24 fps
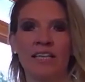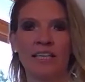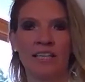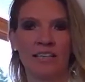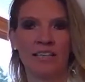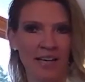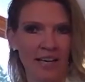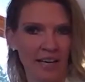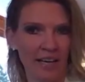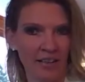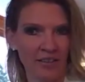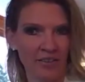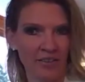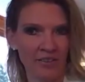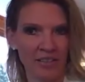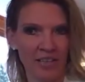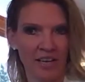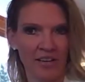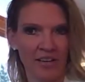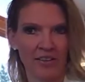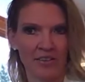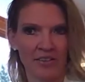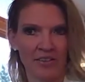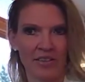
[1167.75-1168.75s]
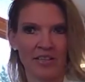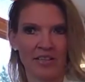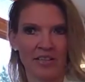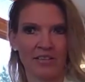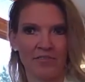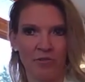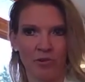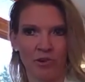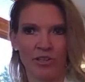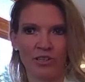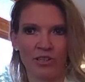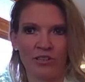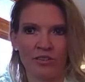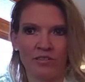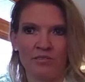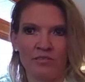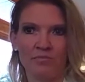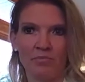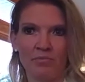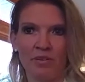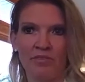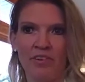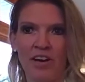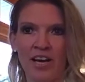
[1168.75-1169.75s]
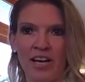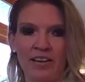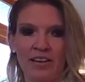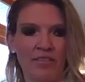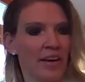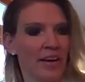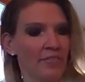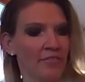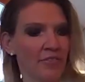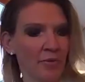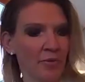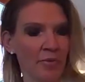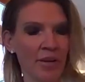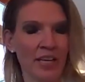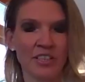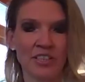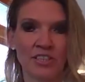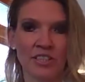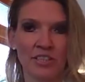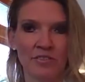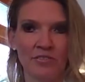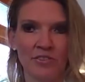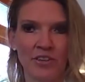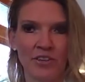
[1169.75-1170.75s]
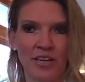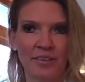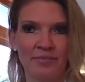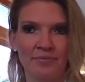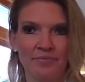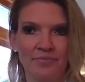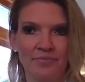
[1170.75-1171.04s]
in the house other than if we're providing that information, right?